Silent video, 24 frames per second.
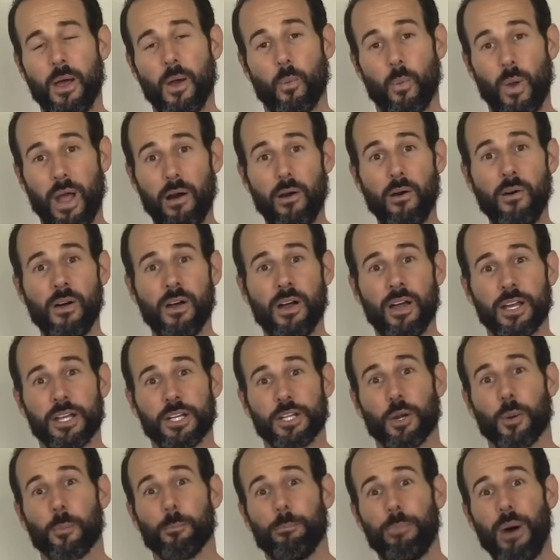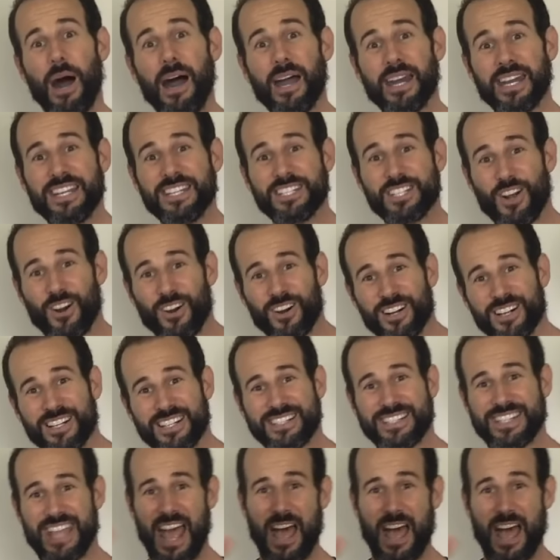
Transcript: Well, your body turned